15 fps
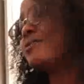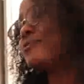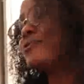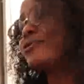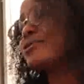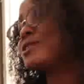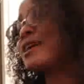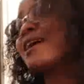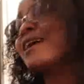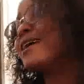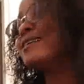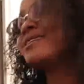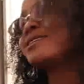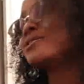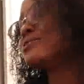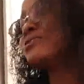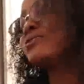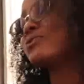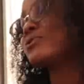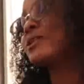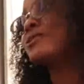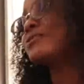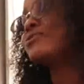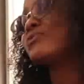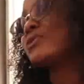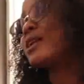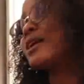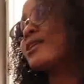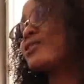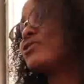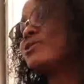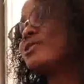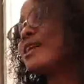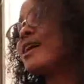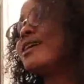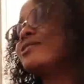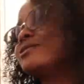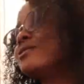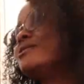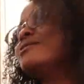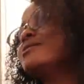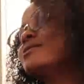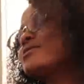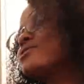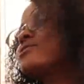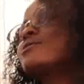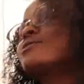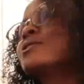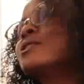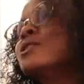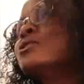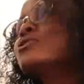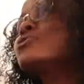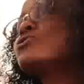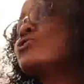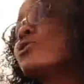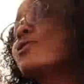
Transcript: if you're tired and you feel like you're done, you know. So to know